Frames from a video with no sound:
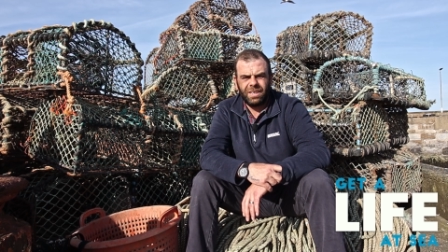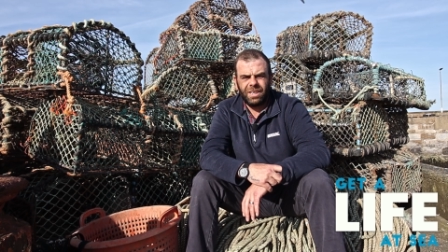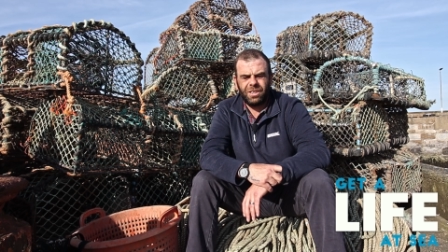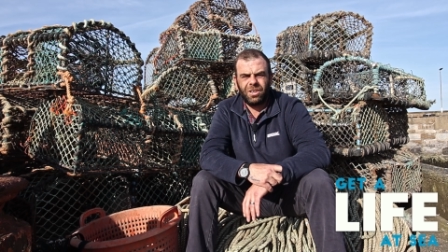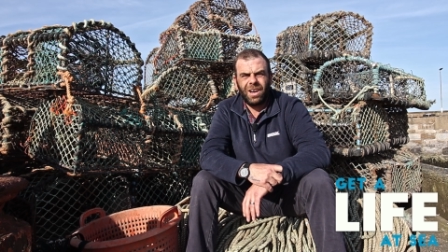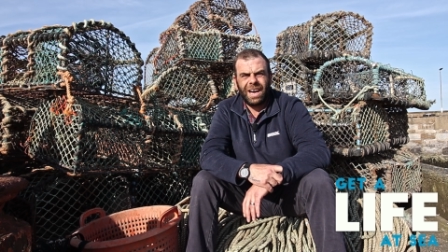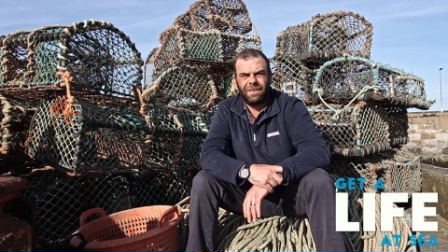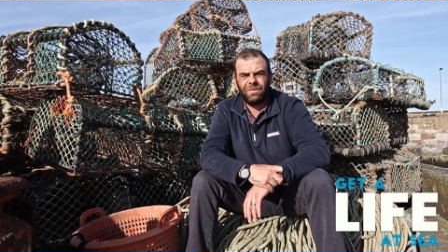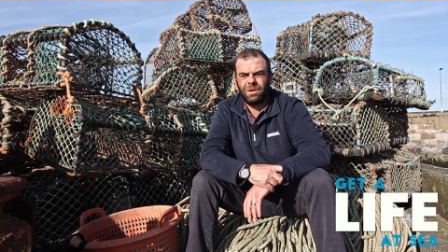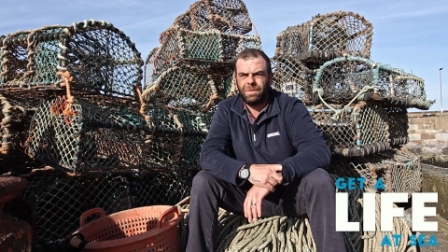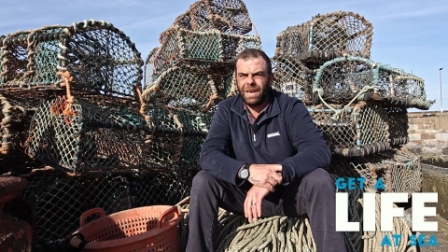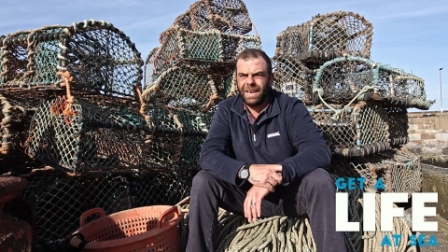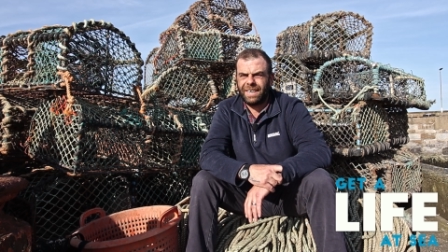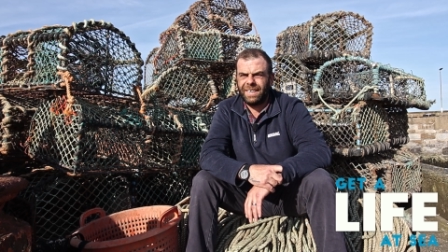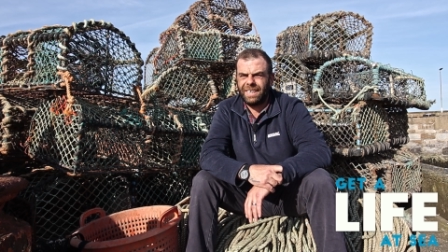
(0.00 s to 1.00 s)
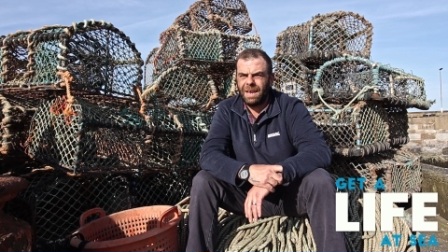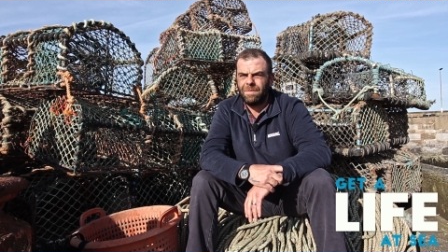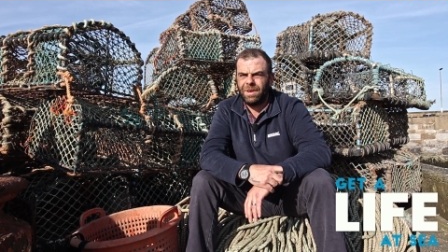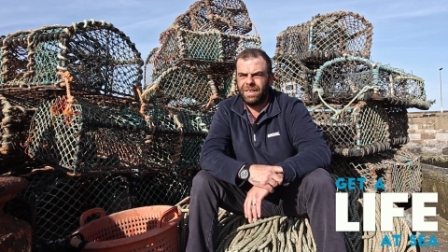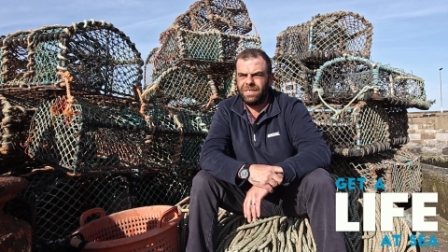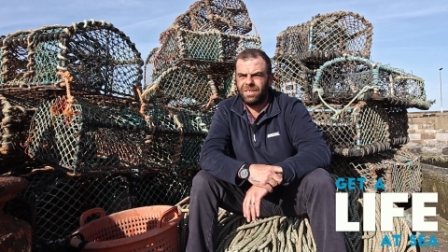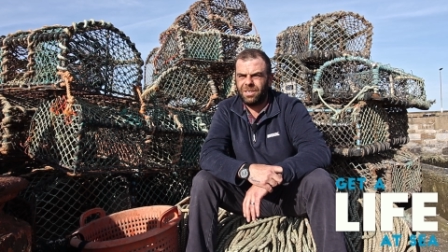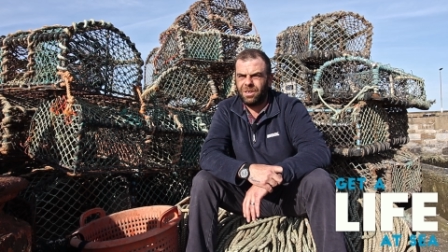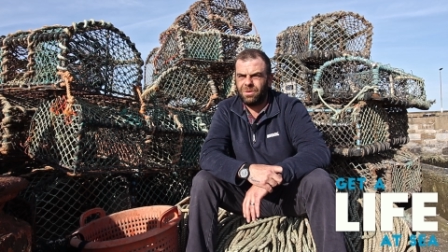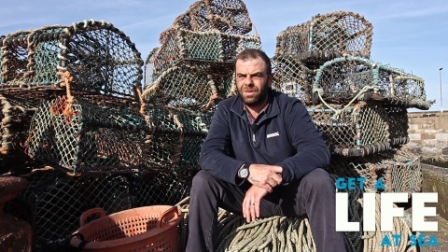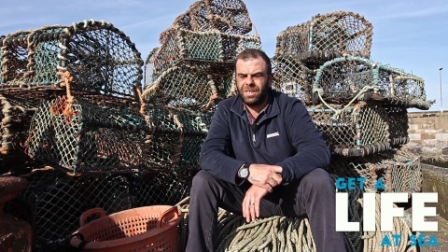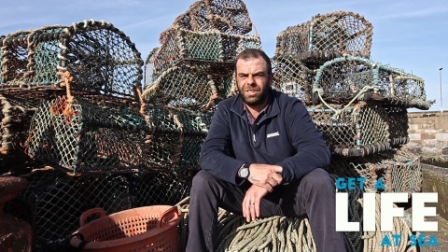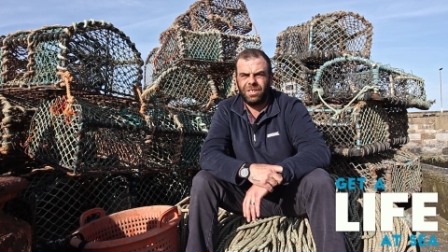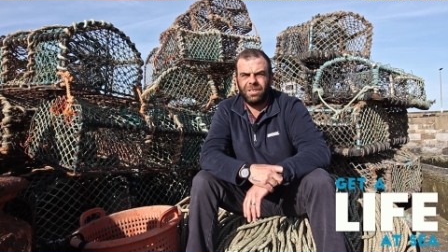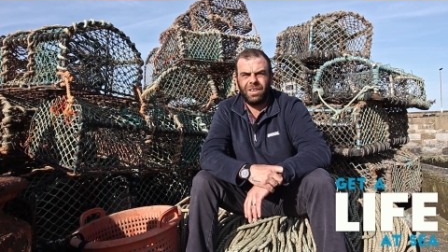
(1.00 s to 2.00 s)
You don't have to be academic to do
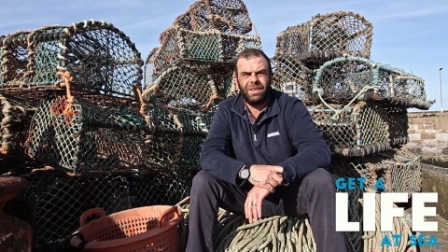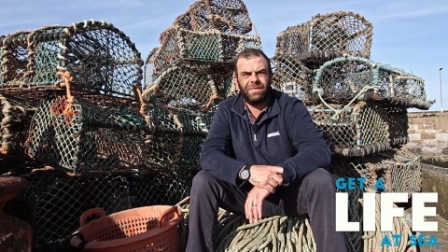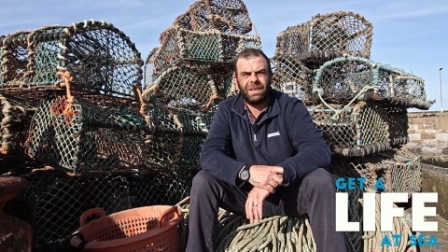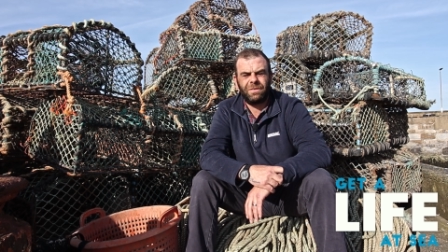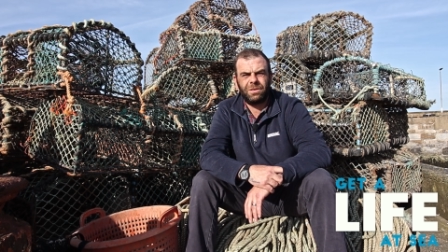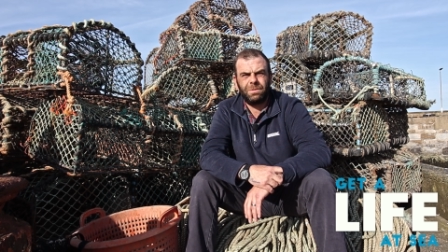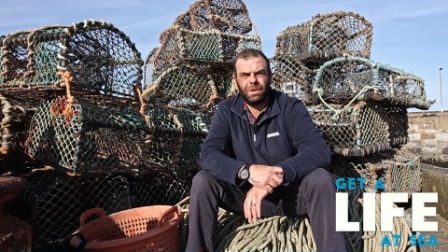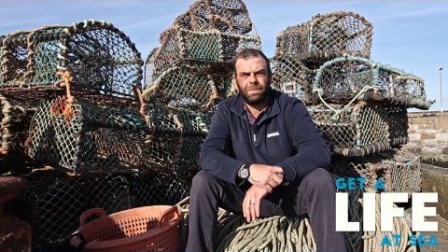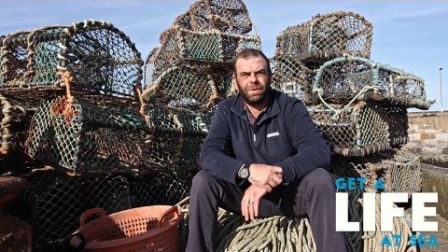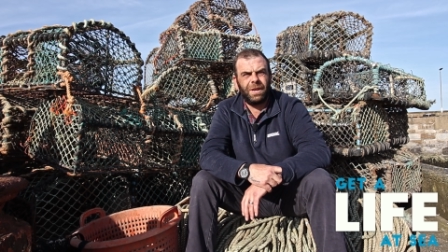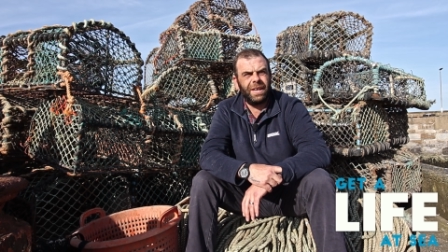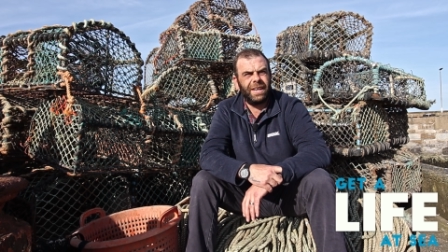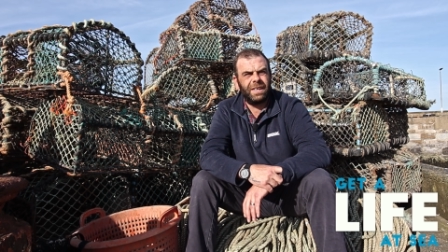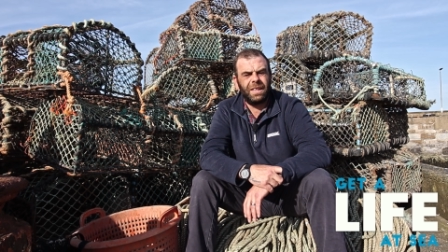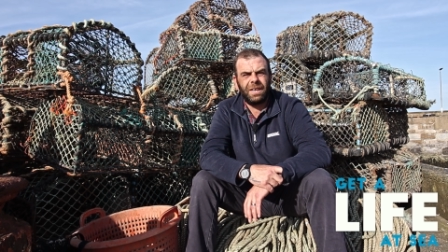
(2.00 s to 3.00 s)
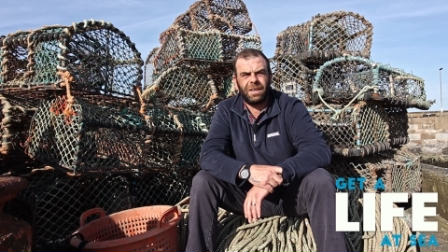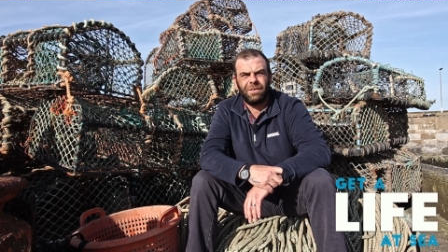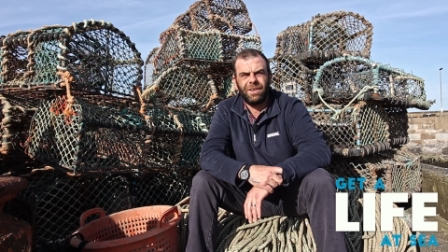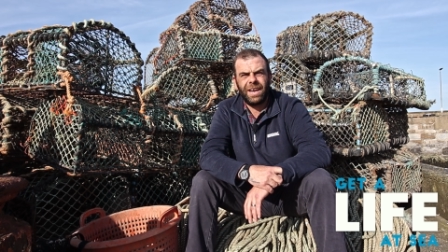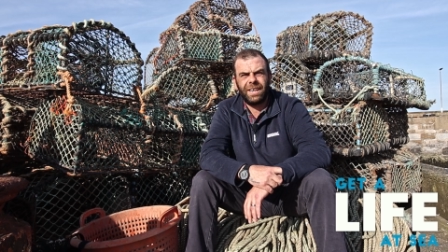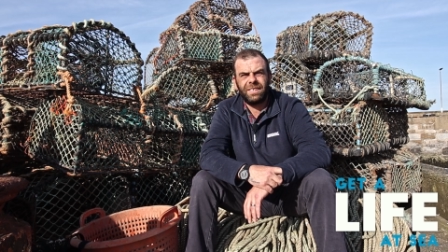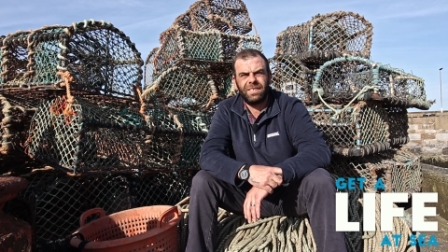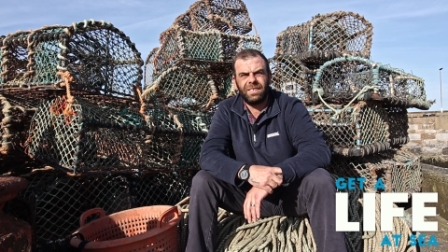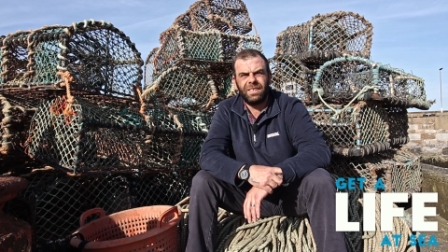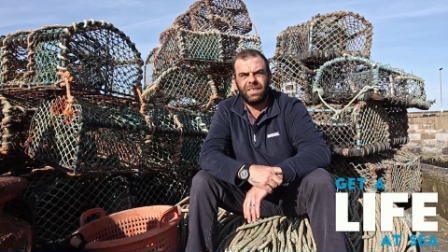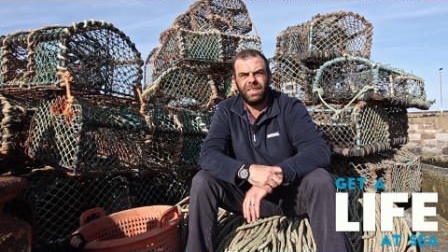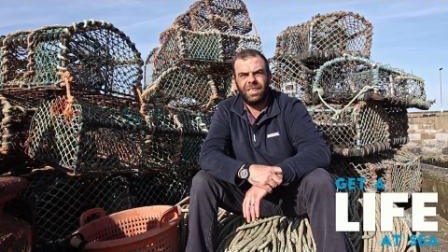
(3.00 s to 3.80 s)
this. You don't even have to be politically correct.